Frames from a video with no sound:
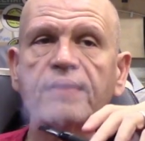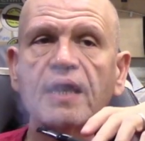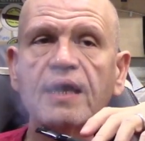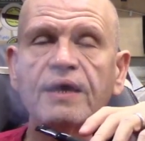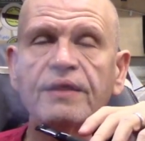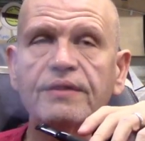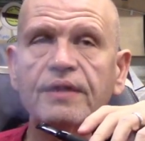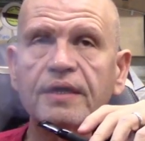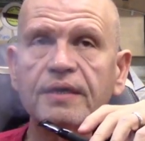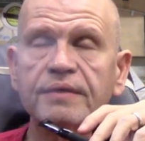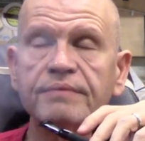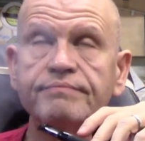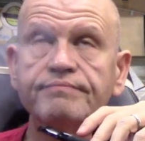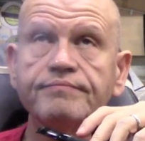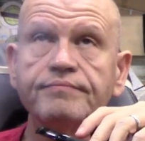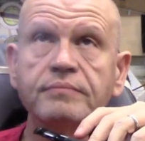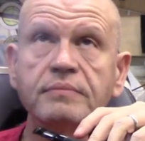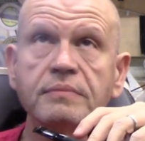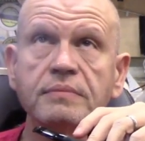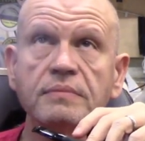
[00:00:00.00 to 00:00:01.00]
And then
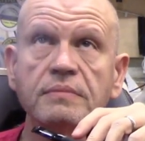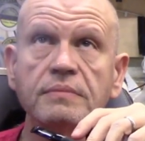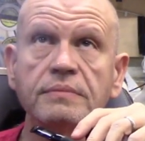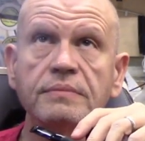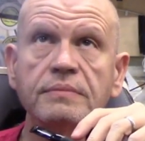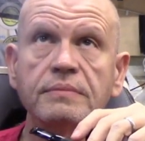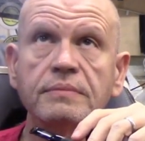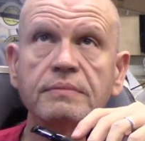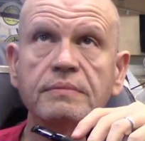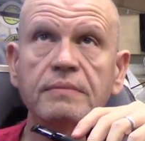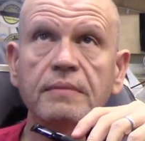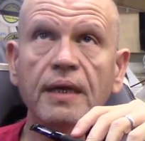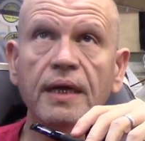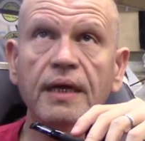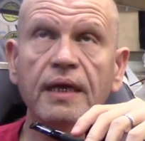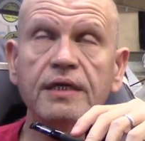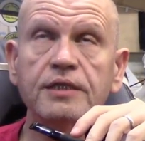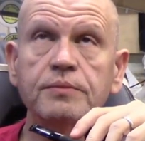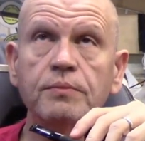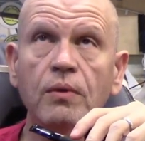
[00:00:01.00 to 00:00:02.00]
I
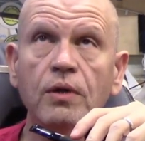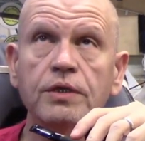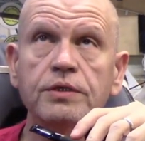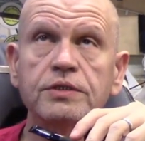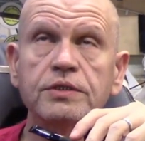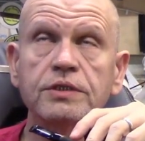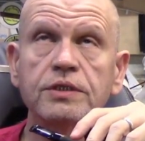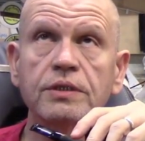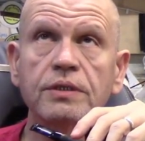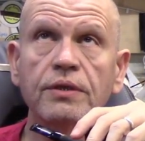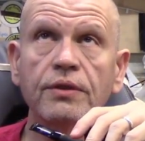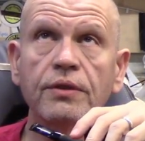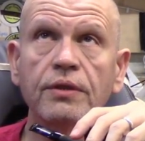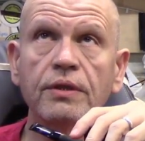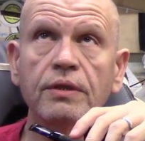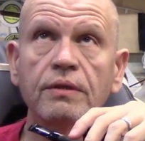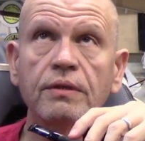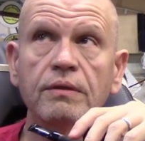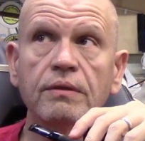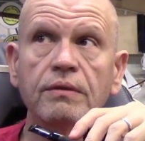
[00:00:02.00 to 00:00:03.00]
guess March
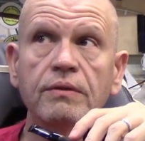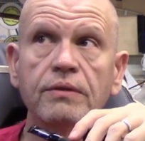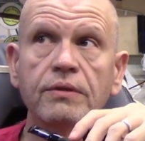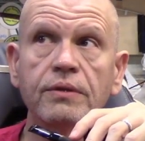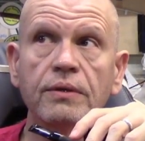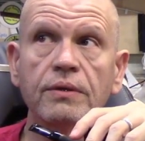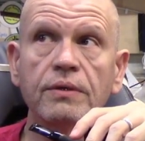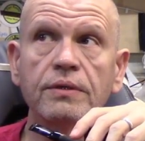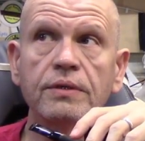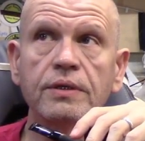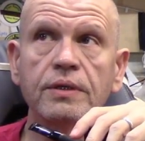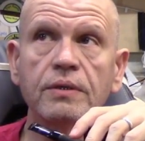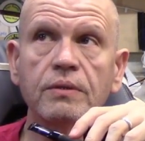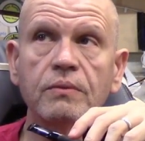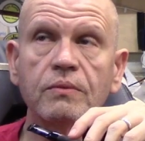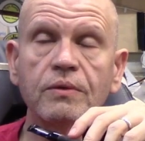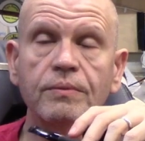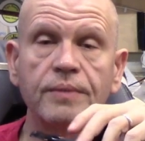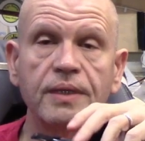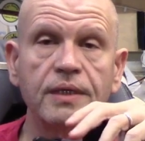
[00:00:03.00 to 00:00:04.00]
3rd
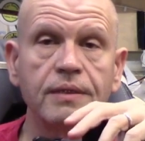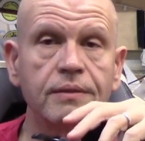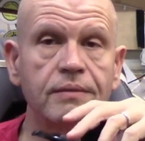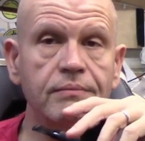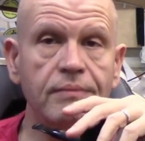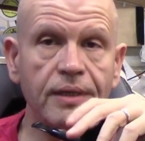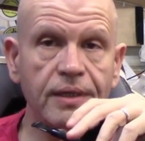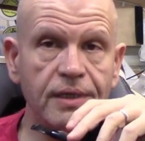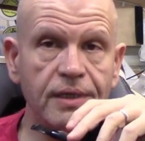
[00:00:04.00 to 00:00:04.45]
will be my